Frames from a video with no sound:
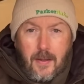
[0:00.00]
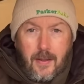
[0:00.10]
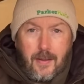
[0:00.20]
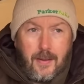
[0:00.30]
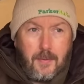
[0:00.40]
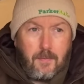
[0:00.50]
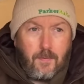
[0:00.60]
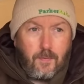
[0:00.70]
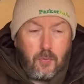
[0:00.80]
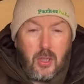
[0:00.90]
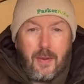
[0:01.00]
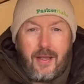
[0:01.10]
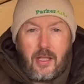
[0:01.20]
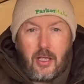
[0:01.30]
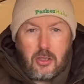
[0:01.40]
but the
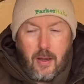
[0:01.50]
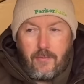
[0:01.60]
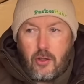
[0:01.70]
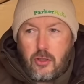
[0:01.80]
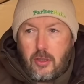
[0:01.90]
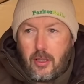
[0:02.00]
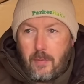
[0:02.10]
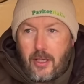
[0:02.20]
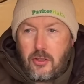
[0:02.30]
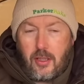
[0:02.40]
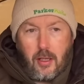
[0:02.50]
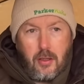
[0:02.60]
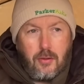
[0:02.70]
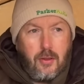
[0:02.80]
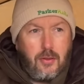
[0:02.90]
main thing is about fishing, and I managed to get on.